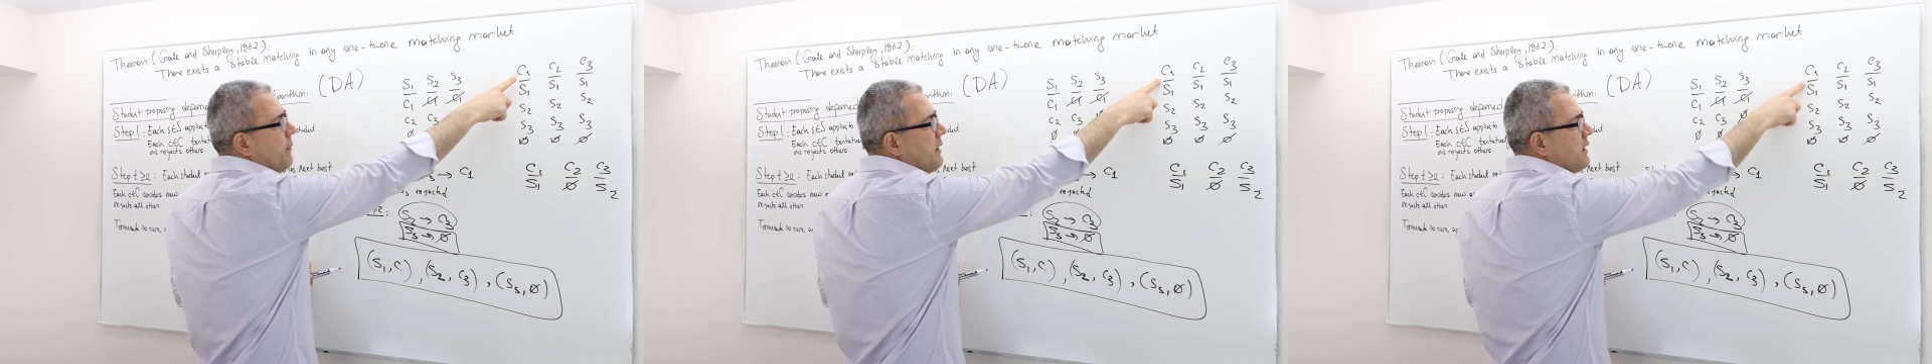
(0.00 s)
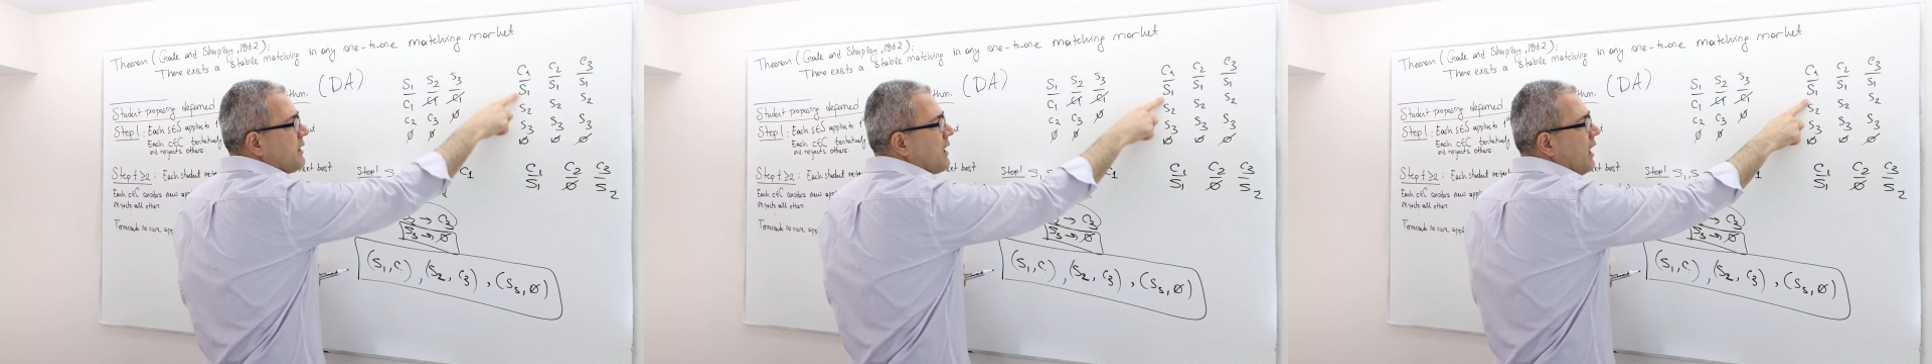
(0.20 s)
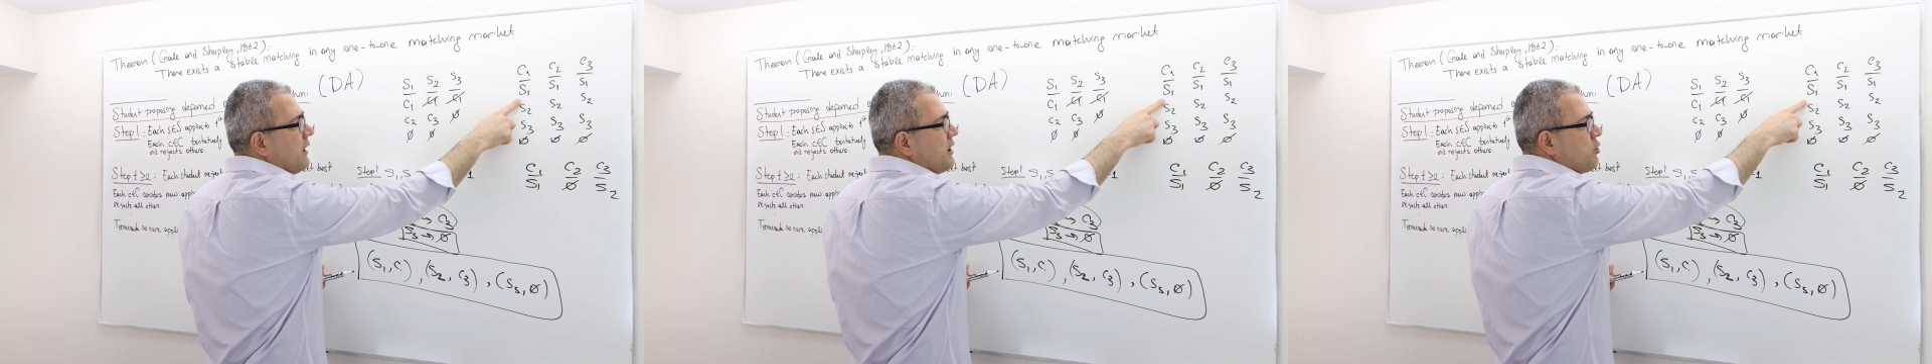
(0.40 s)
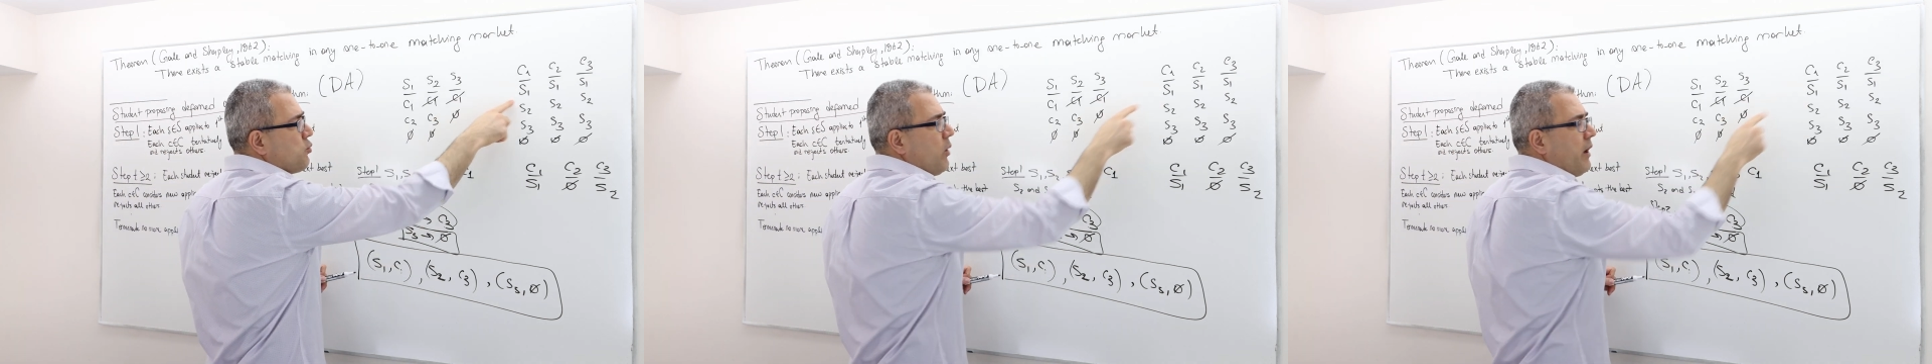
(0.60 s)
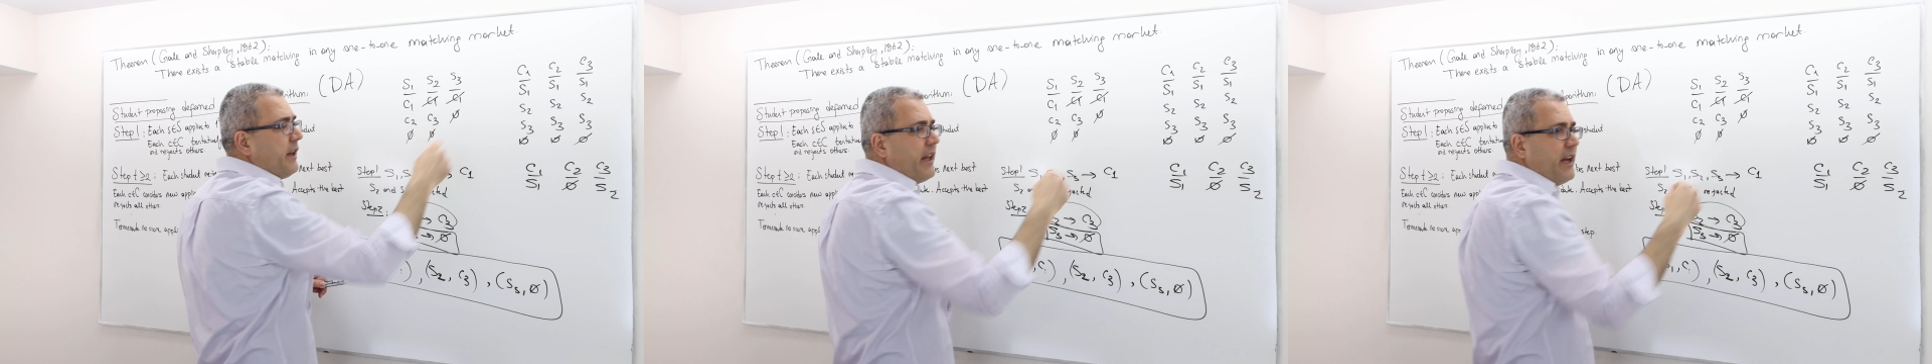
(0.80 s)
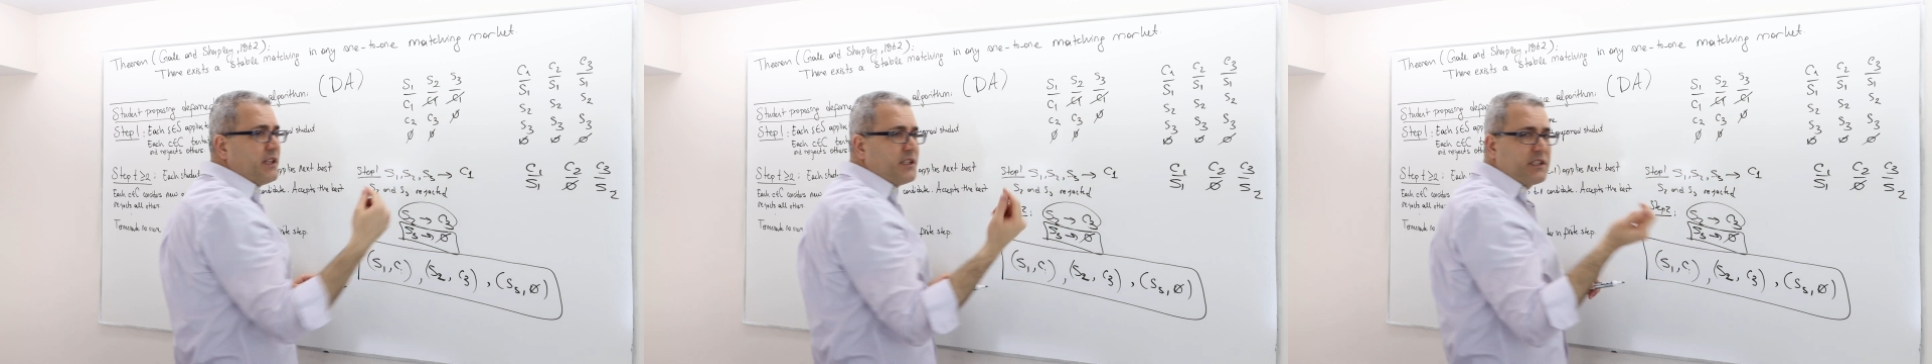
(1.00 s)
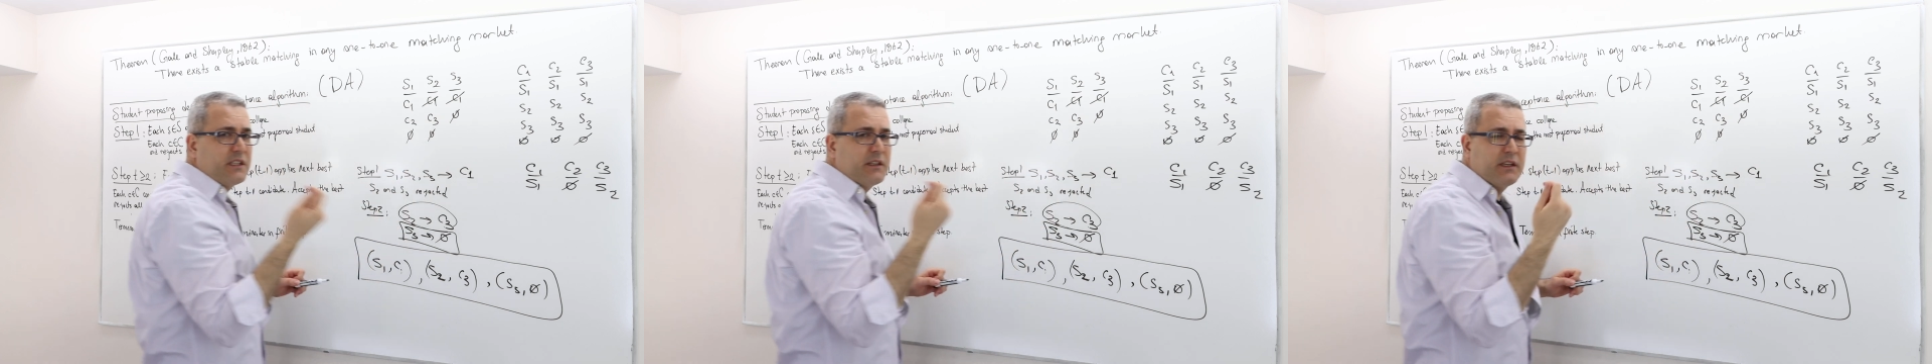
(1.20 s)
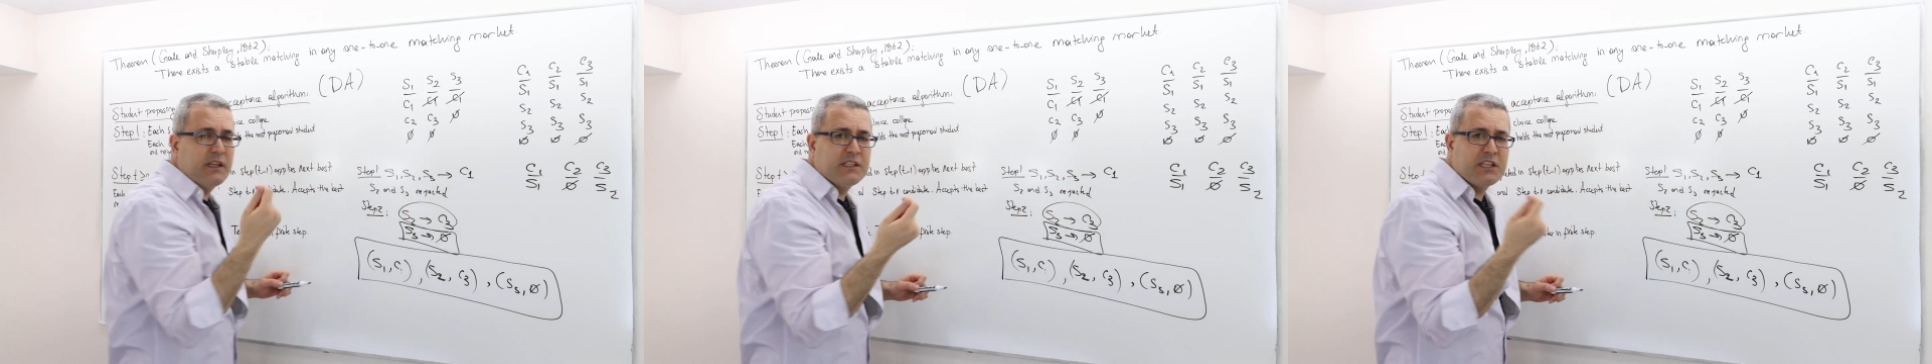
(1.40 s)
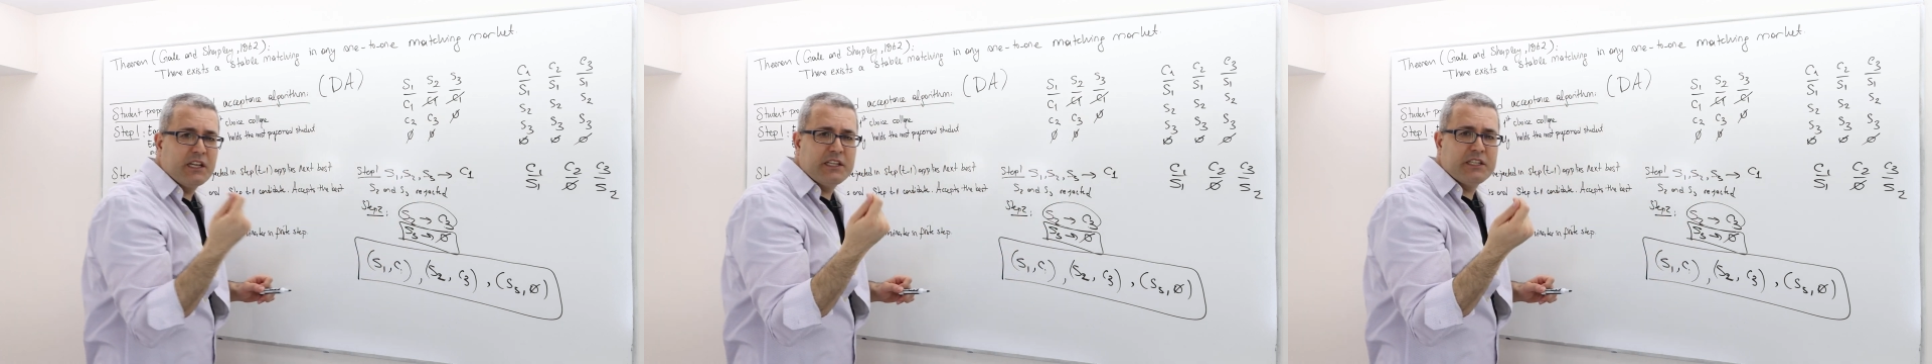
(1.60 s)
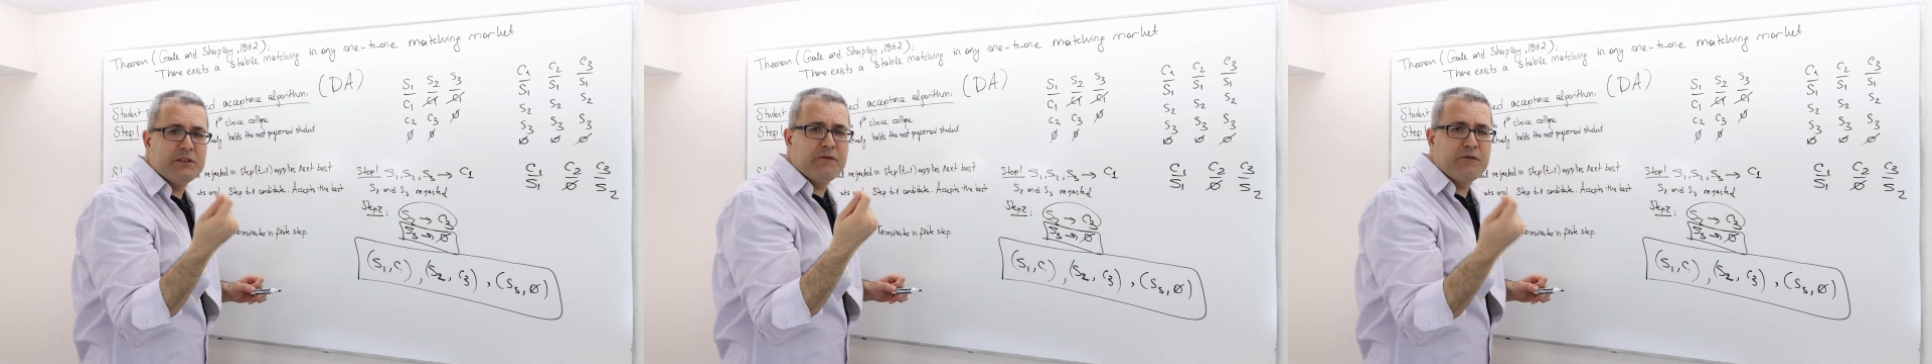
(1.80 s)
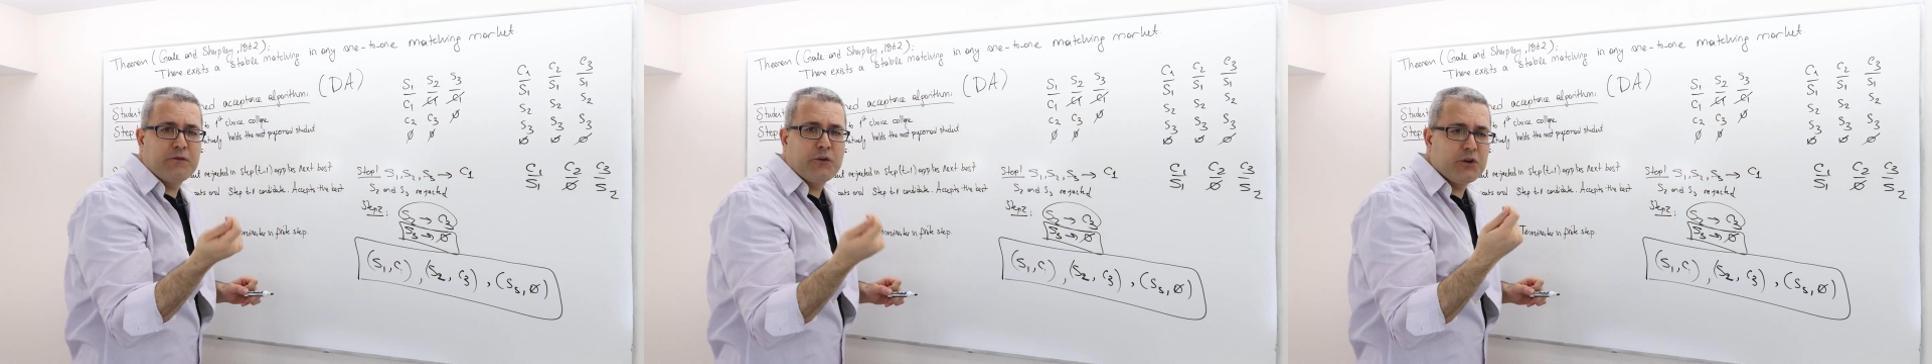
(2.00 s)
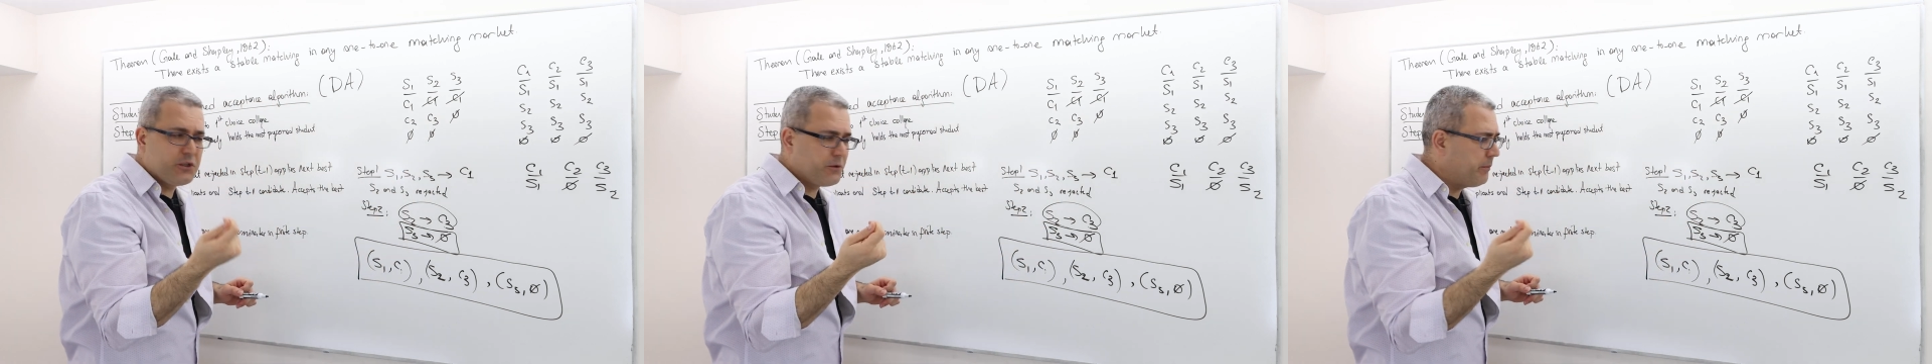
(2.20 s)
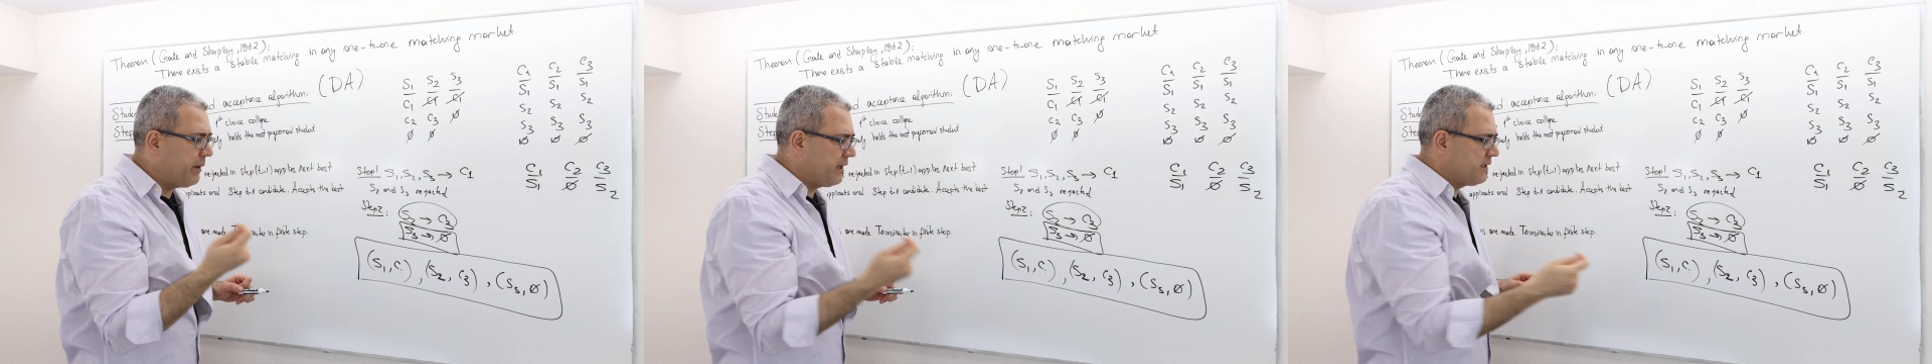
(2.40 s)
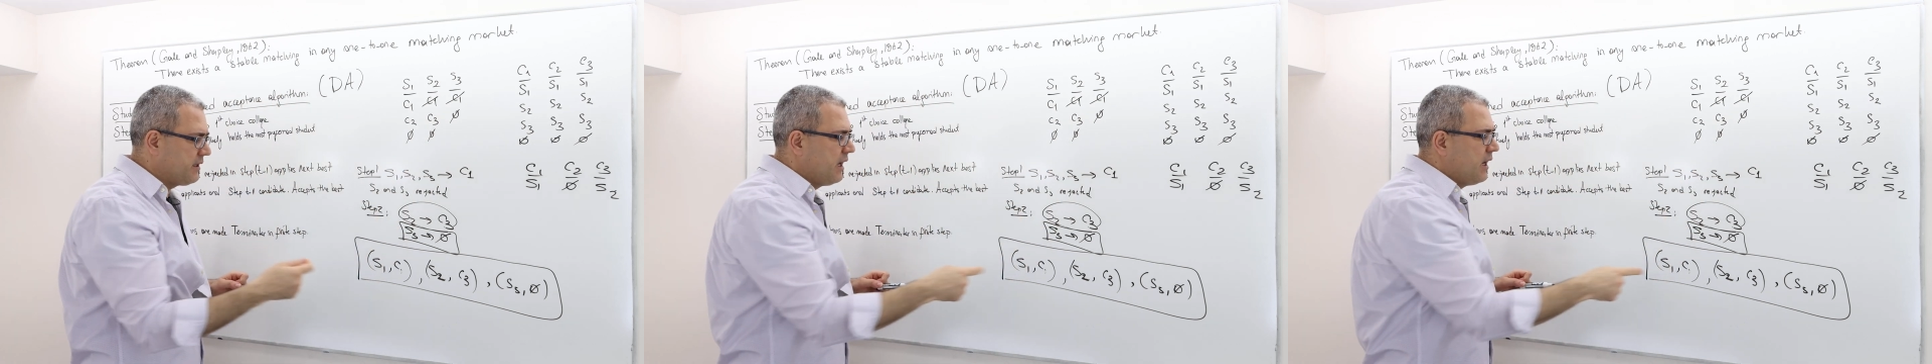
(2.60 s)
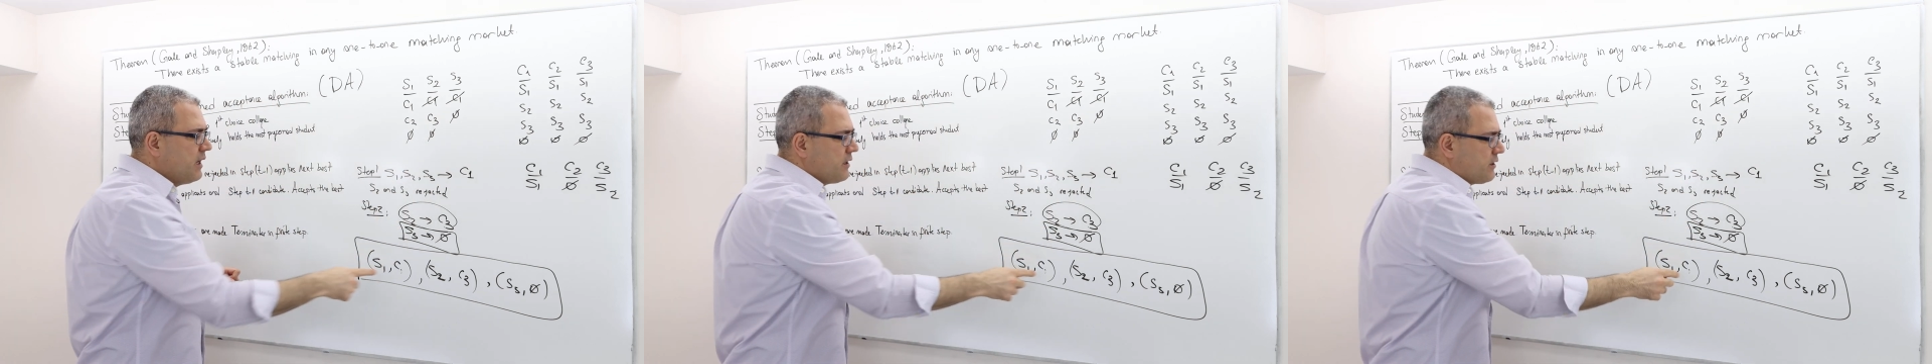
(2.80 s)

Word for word: I mean, college one gets the, its, its first best.